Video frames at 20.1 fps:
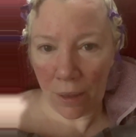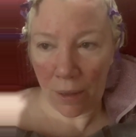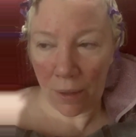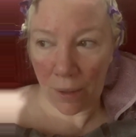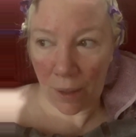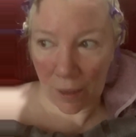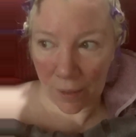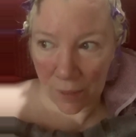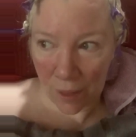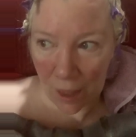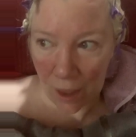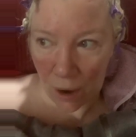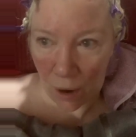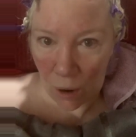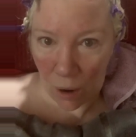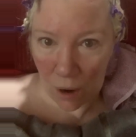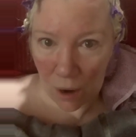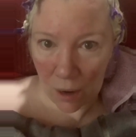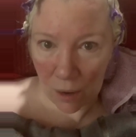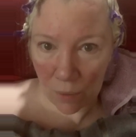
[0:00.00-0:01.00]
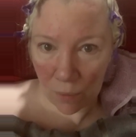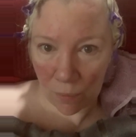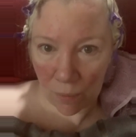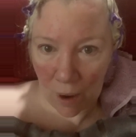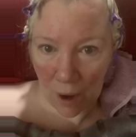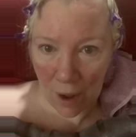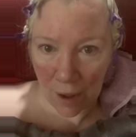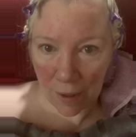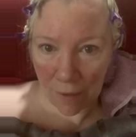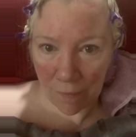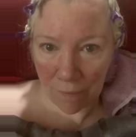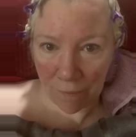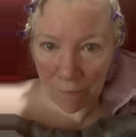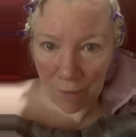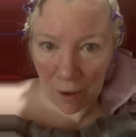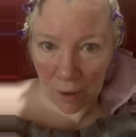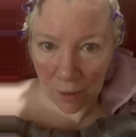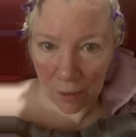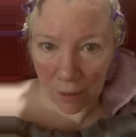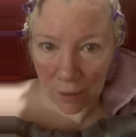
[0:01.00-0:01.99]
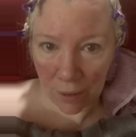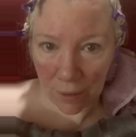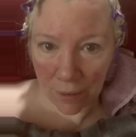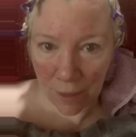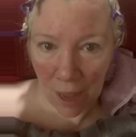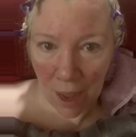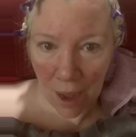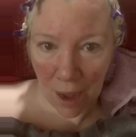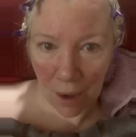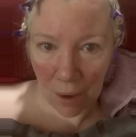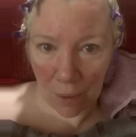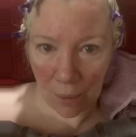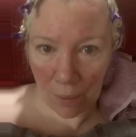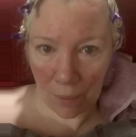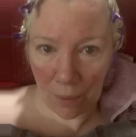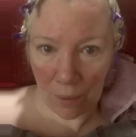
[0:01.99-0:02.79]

like they are right fucking now.